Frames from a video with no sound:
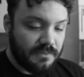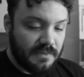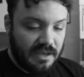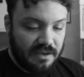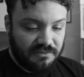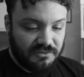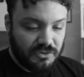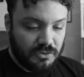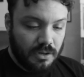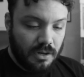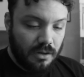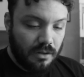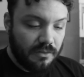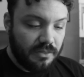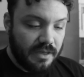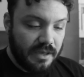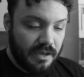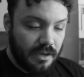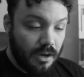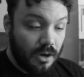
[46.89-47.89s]
After all,
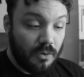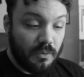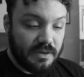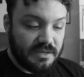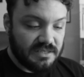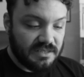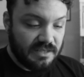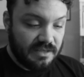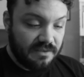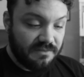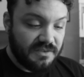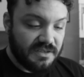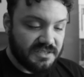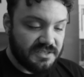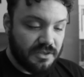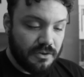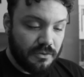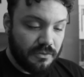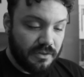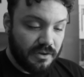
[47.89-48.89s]
they always lived
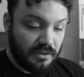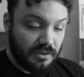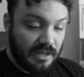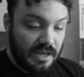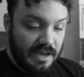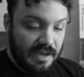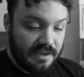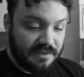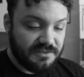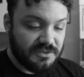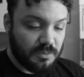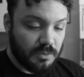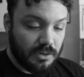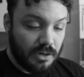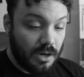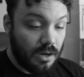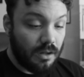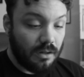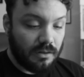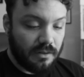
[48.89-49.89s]
as though their lives were
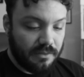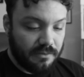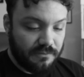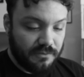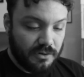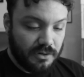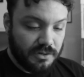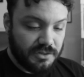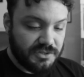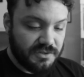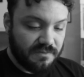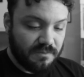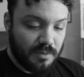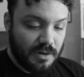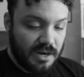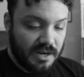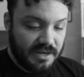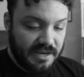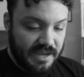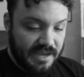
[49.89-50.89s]
all on the verge of
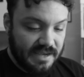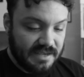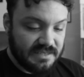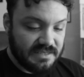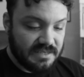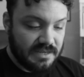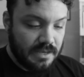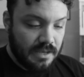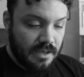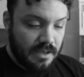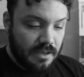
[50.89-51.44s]
broadcast,